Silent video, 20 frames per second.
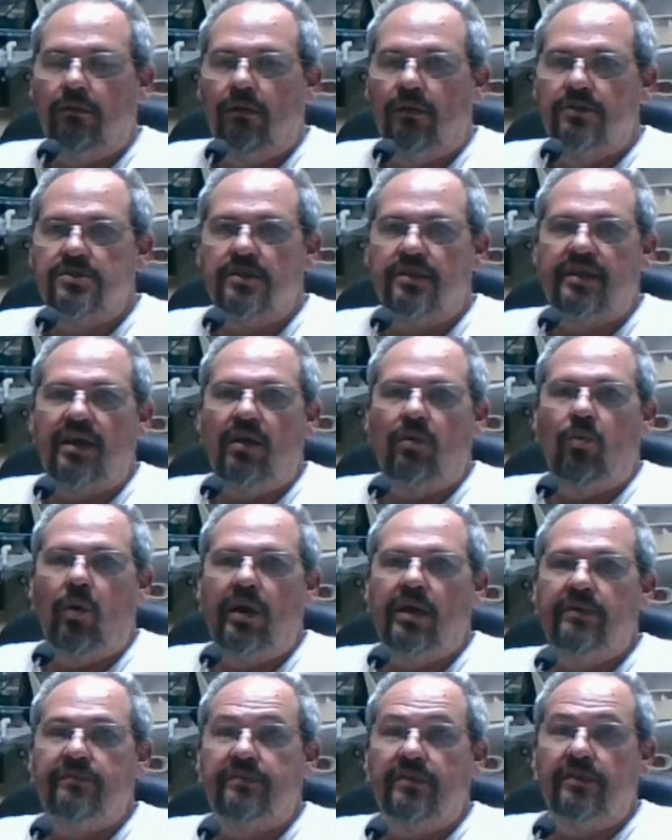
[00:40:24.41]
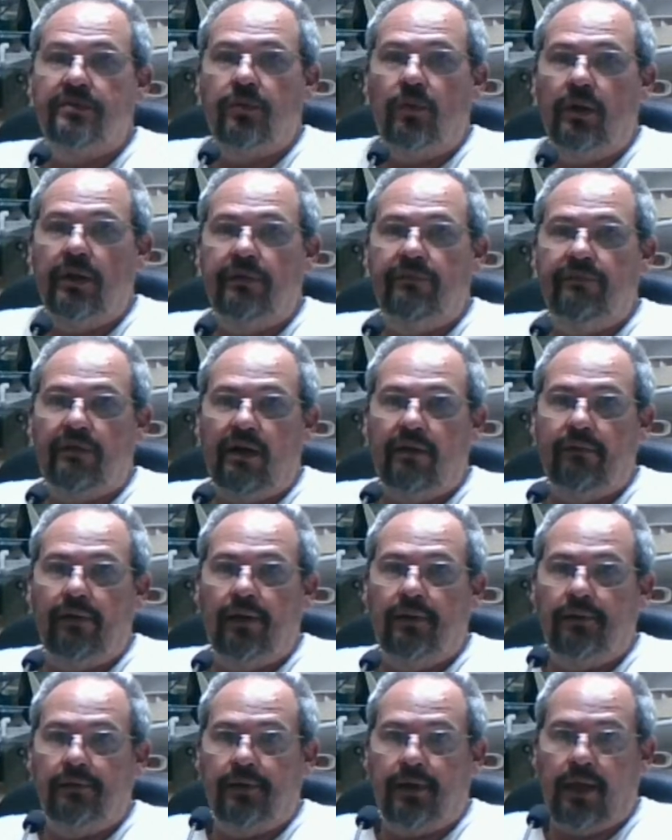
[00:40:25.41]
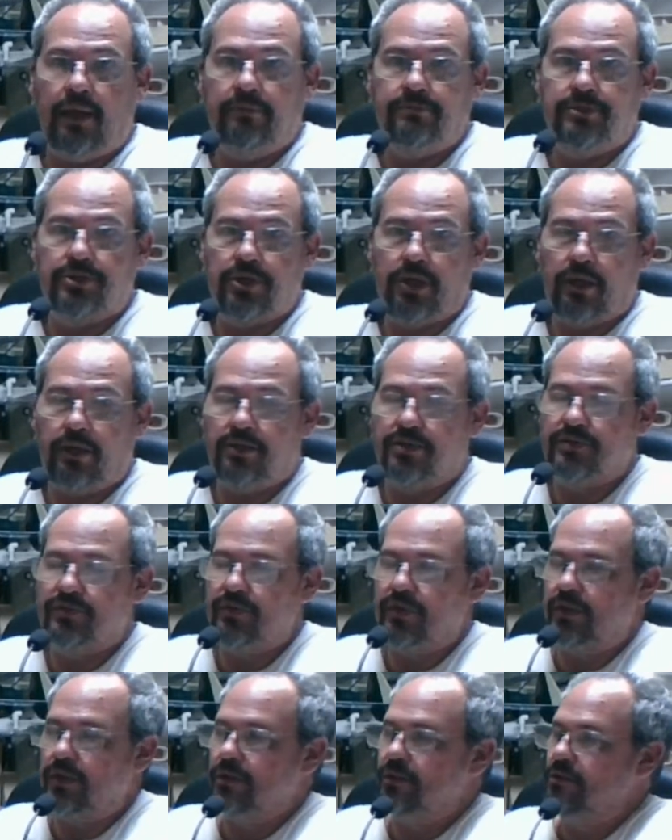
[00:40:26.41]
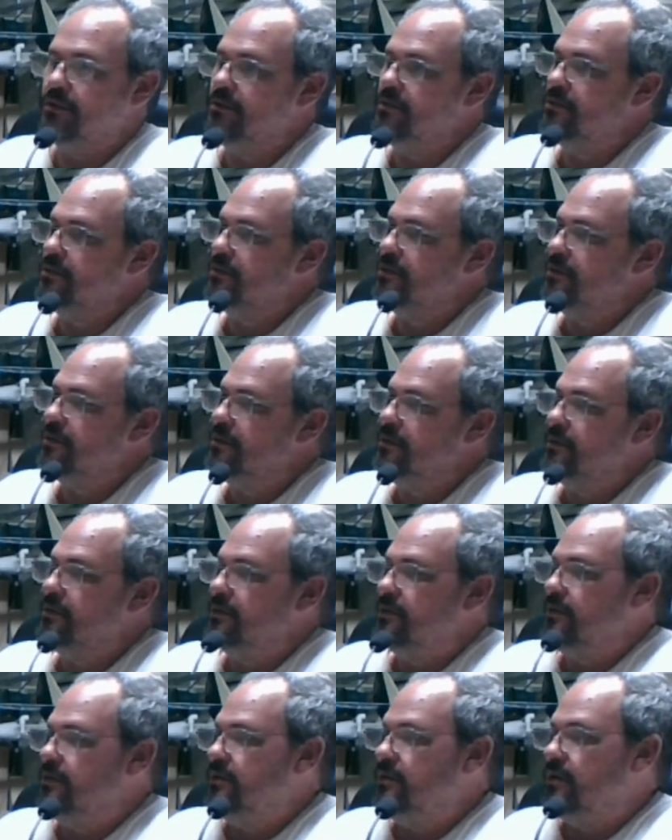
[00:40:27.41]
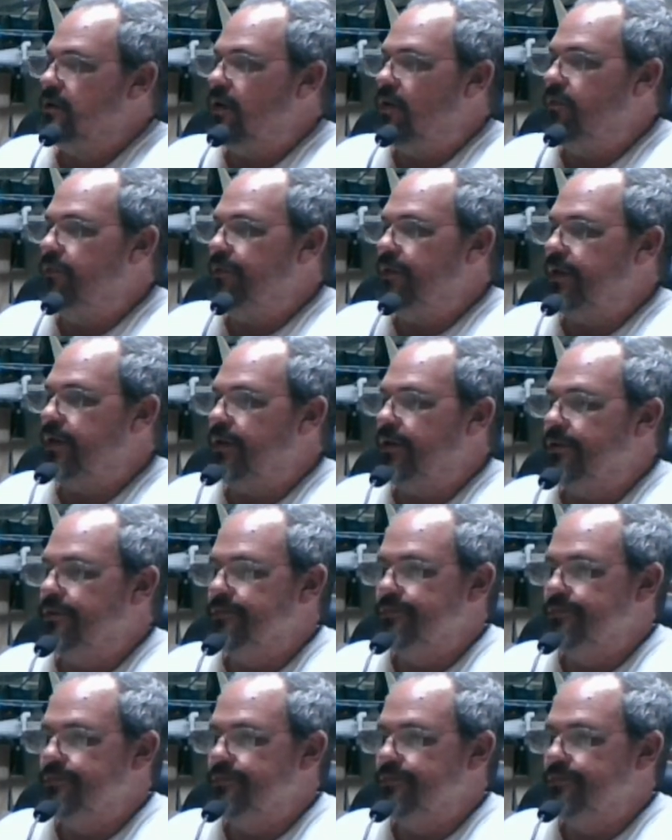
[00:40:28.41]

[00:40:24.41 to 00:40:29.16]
So they waived the $25 name change fee. Go figure.